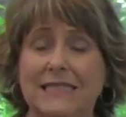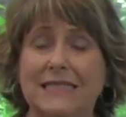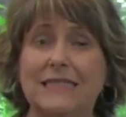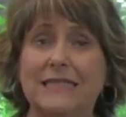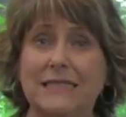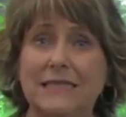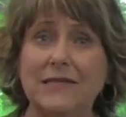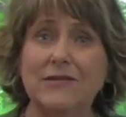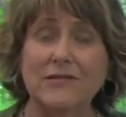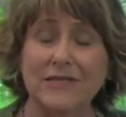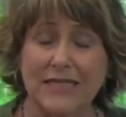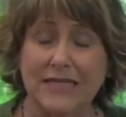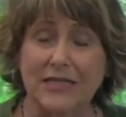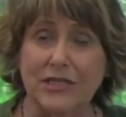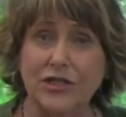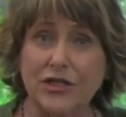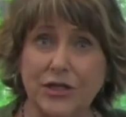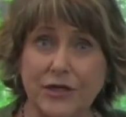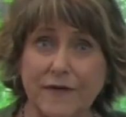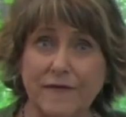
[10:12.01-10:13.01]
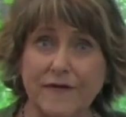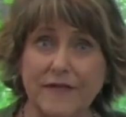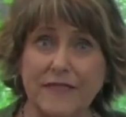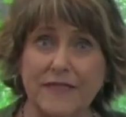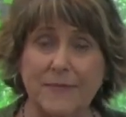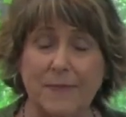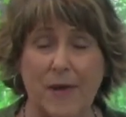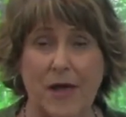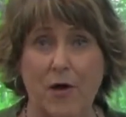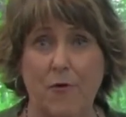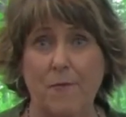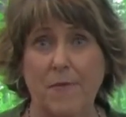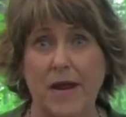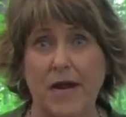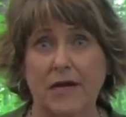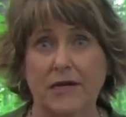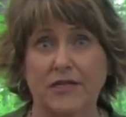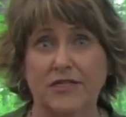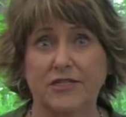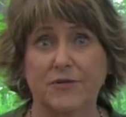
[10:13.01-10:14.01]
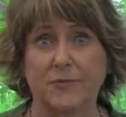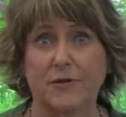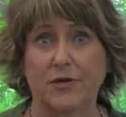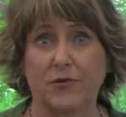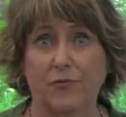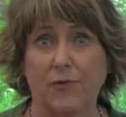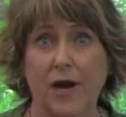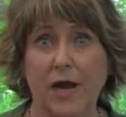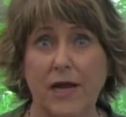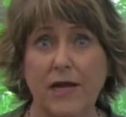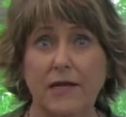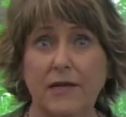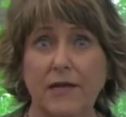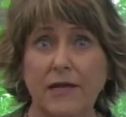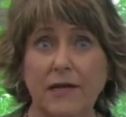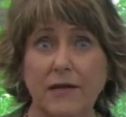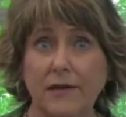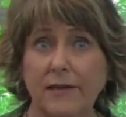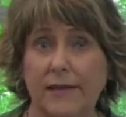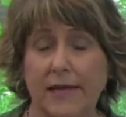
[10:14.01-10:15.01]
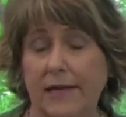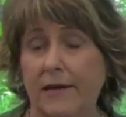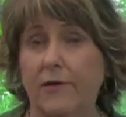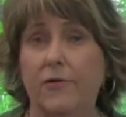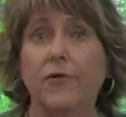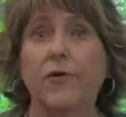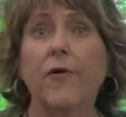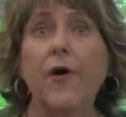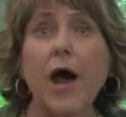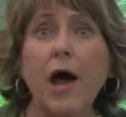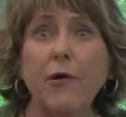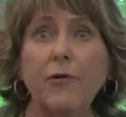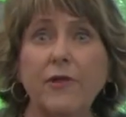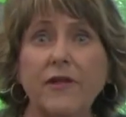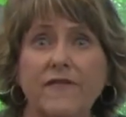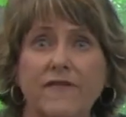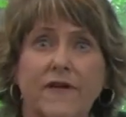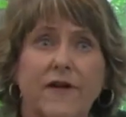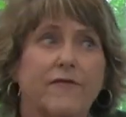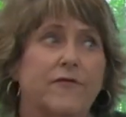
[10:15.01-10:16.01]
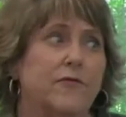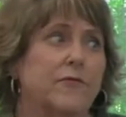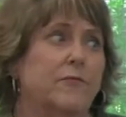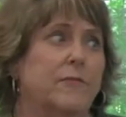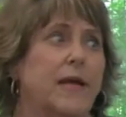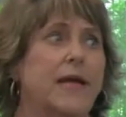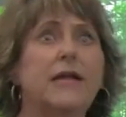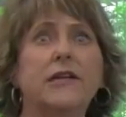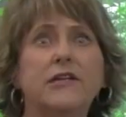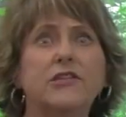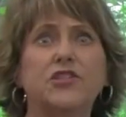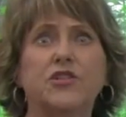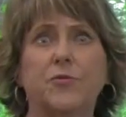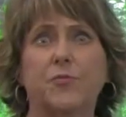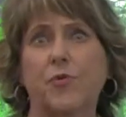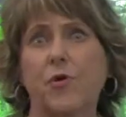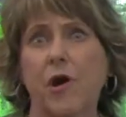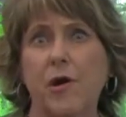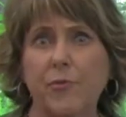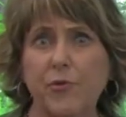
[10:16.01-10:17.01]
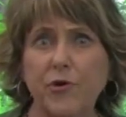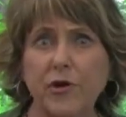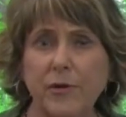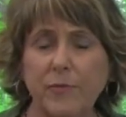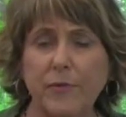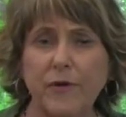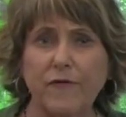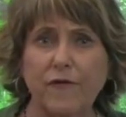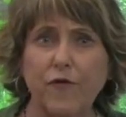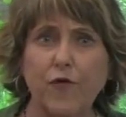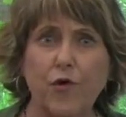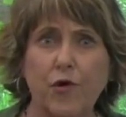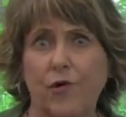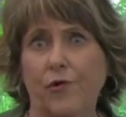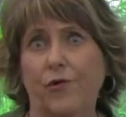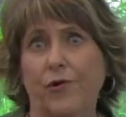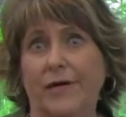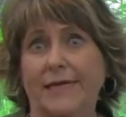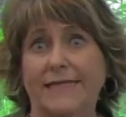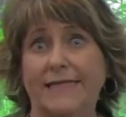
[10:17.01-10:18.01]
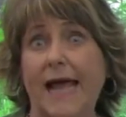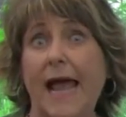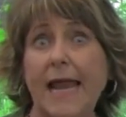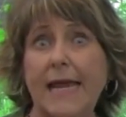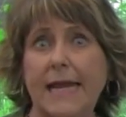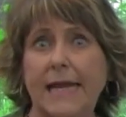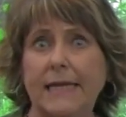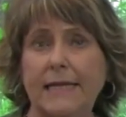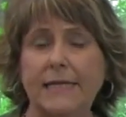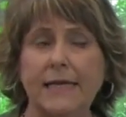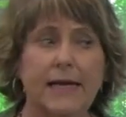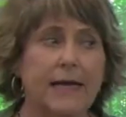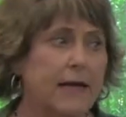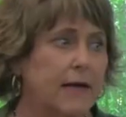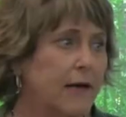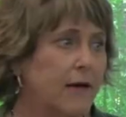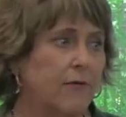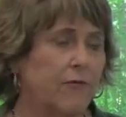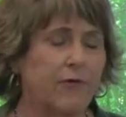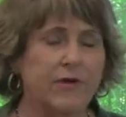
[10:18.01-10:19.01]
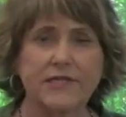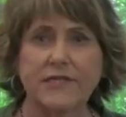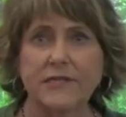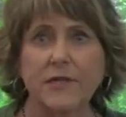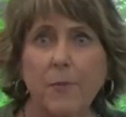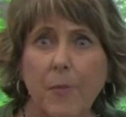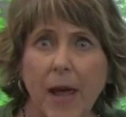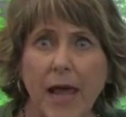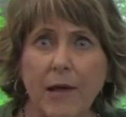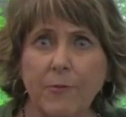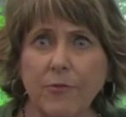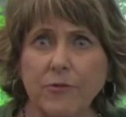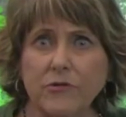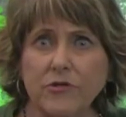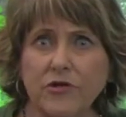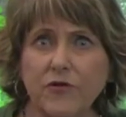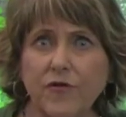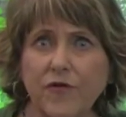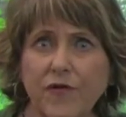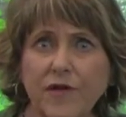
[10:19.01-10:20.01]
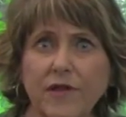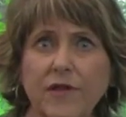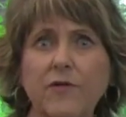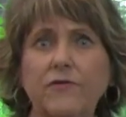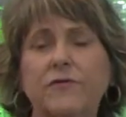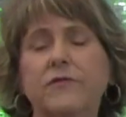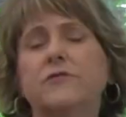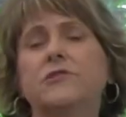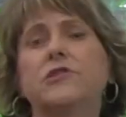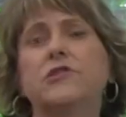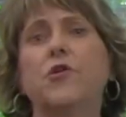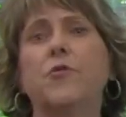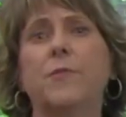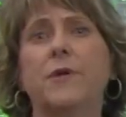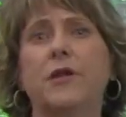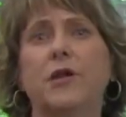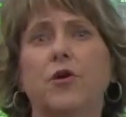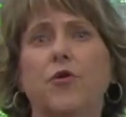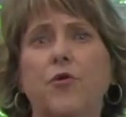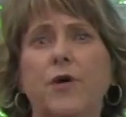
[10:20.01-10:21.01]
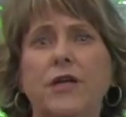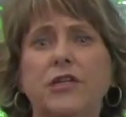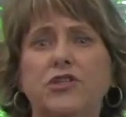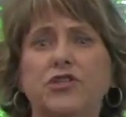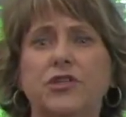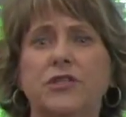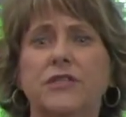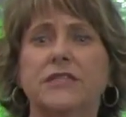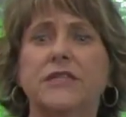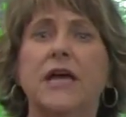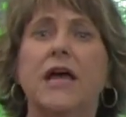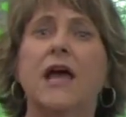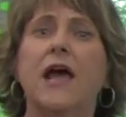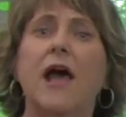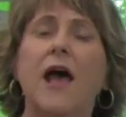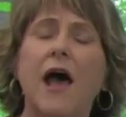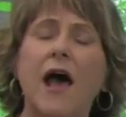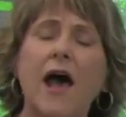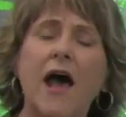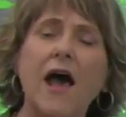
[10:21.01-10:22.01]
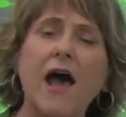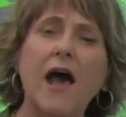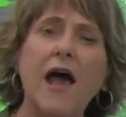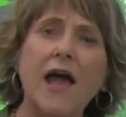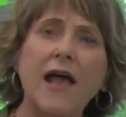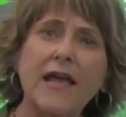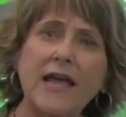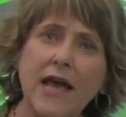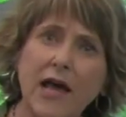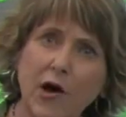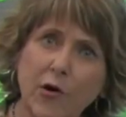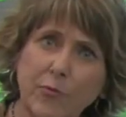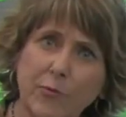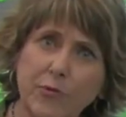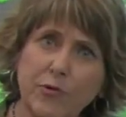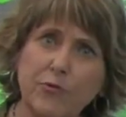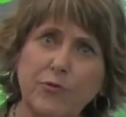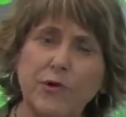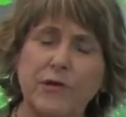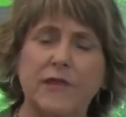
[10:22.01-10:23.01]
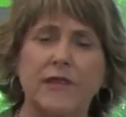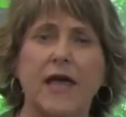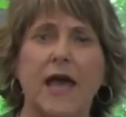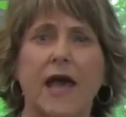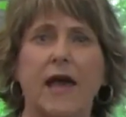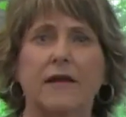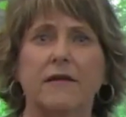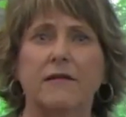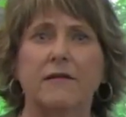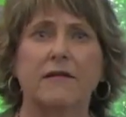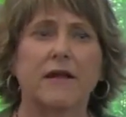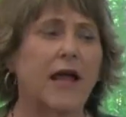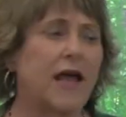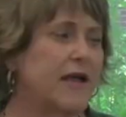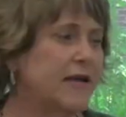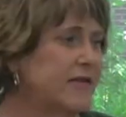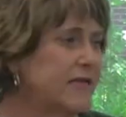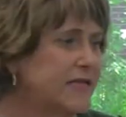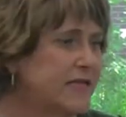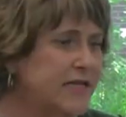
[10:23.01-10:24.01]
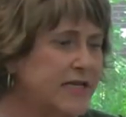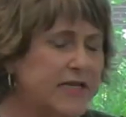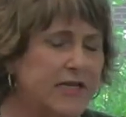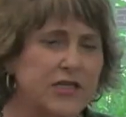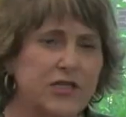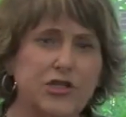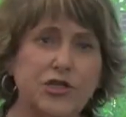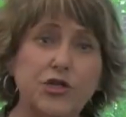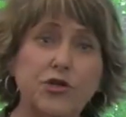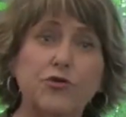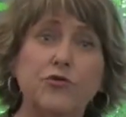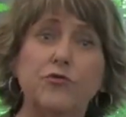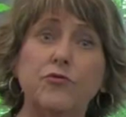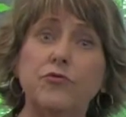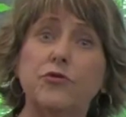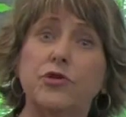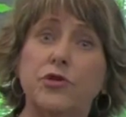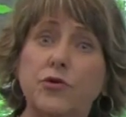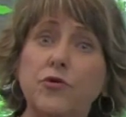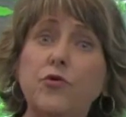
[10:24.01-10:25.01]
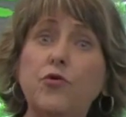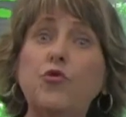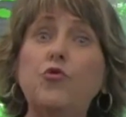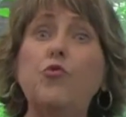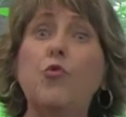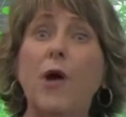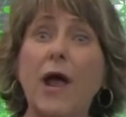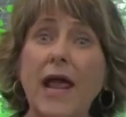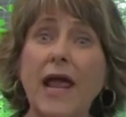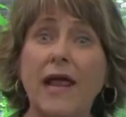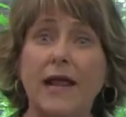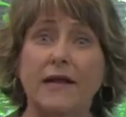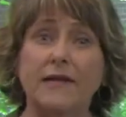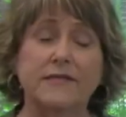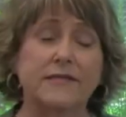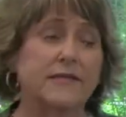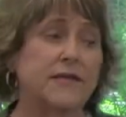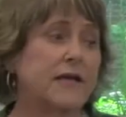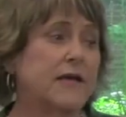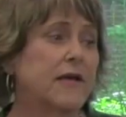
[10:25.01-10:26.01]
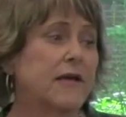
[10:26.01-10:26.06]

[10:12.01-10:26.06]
they're a little nervous about management, right? They don't know how. They've never managed a property before or a tenant. What's the papers you fill out? There's so many questions. I help you with that. I teach you 2 ways.